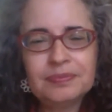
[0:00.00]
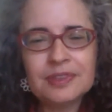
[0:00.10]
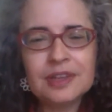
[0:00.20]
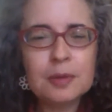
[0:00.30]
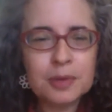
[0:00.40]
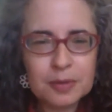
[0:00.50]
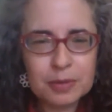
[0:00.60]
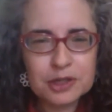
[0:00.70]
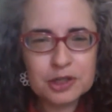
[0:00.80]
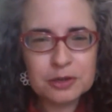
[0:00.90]
are blood
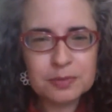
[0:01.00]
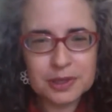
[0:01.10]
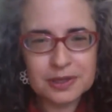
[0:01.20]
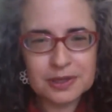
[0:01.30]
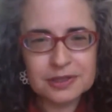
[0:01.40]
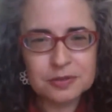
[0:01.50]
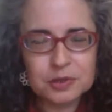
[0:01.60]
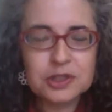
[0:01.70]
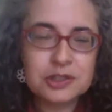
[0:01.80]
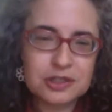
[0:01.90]
pressure pills,
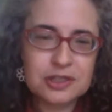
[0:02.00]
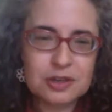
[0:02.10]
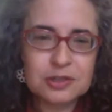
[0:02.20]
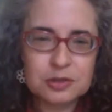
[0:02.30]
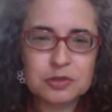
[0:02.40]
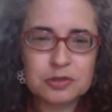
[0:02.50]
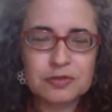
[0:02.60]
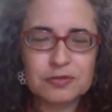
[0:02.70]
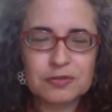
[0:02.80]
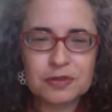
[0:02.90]
which is also true
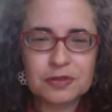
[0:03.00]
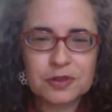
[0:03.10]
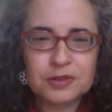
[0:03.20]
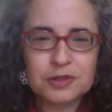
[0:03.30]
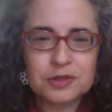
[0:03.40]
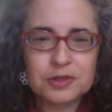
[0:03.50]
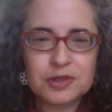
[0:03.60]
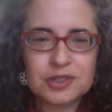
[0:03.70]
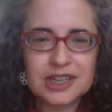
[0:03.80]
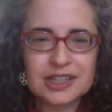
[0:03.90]
for folks who do
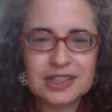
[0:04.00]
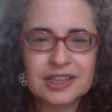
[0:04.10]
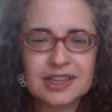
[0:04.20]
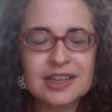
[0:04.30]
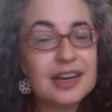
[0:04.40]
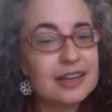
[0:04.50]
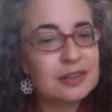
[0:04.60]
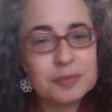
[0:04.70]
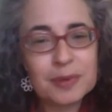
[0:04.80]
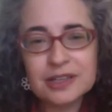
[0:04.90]
short daily, and
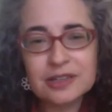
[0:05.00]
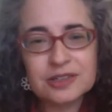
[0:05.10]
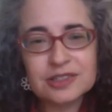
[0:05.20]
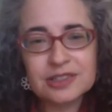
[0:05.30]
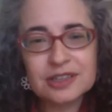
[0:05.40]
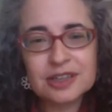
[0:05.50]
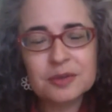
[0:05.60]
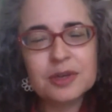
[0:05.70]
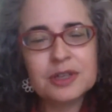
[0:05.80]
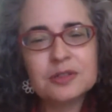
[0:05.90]
those binders.
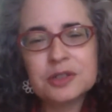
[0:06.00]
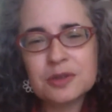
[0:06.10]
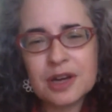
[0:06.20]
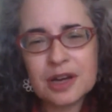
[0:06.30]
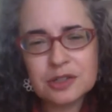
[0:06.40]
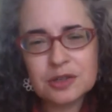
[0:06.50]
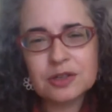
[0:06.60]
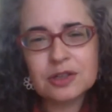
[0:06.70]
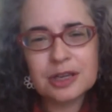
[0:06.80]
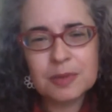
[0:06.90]
When you do
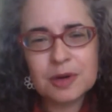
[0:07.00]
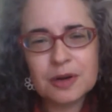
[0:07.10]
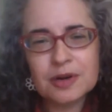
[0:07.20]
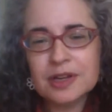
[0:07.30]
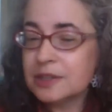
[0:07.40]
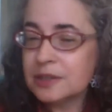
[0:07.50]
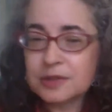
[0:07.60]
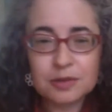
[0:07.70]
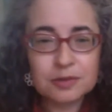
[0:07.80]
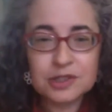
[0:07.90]
nocturnal chemo, you
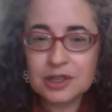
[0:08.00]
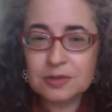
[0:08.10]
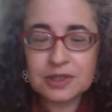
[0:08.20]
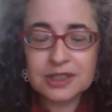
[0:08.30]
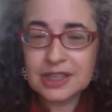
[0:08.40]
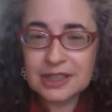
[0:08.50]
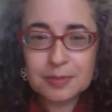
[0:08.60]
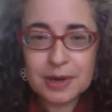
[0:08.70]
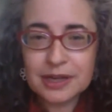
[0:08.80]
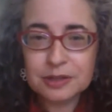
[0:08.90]
don't generally need the
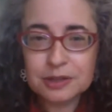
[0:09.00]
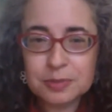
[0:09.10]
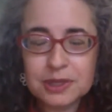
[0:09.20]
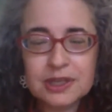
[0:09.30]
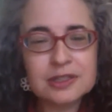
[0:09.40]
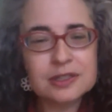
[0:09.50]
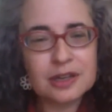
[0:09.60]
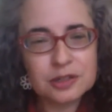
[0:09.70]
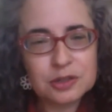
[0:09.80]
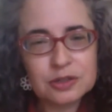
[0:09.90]
binders because
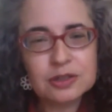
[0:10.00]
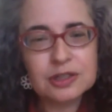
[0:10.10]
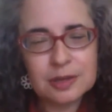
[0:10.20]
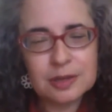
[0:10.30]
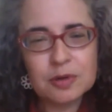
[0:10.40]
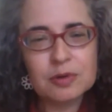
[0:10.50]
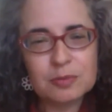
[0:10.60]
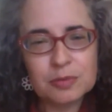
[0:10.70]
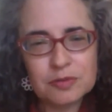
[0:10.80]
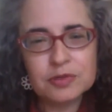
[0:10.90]
nocturnal chemo
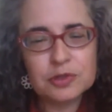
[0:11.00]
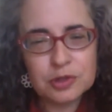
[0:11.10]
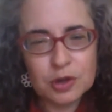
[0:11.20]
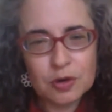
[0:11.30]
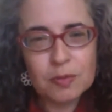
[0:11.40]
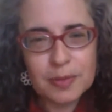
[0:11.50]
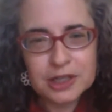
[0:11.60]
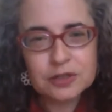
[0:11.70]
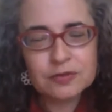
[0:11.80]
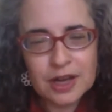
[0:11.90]
removes so
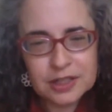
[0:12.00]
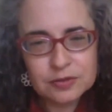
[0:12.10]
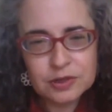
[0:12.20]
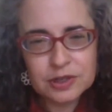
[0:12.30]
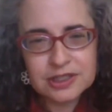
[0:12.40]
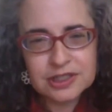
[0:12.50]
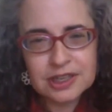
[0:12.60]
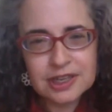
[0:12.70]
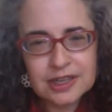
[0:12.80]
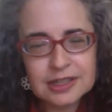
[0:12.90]
much phosphorus
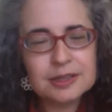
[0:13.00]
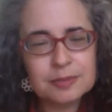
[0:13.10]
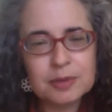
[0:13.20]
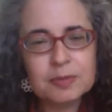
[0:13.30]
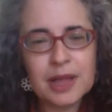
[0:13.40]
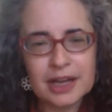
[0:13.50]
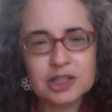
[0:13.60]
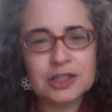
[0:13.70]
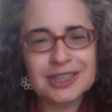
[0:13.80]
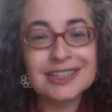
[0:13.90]
that some people
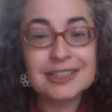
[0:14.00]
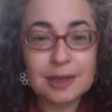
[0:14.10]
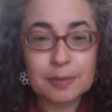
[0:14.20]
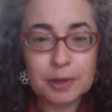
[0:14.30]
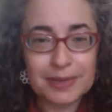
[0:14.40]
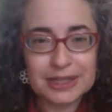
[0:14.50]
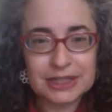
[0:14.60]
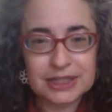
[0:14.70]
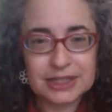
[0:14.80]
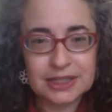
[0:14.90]
actually need
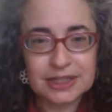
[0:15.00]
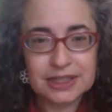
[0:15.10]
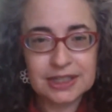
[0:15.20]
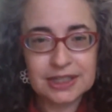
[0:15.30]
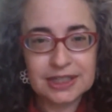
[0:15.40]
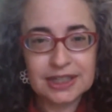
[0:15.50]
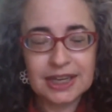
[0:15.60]
supplements. Oh,